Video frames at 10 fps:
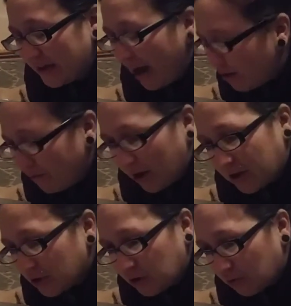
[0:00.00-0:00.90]
out of our
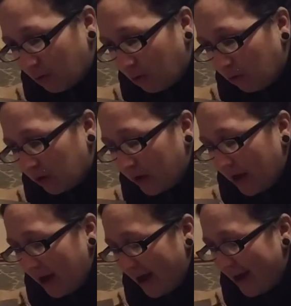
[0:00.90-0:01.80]
control
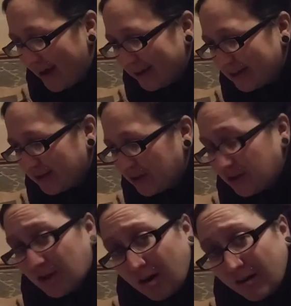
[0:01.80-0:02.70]
and
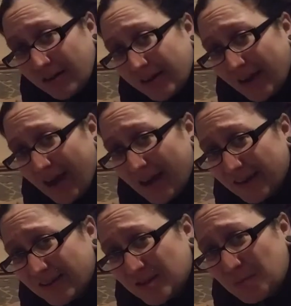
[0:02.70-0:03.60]
dark,
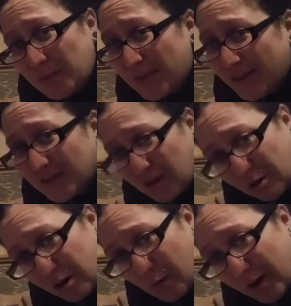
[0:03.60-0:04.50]
and maybe things aren't going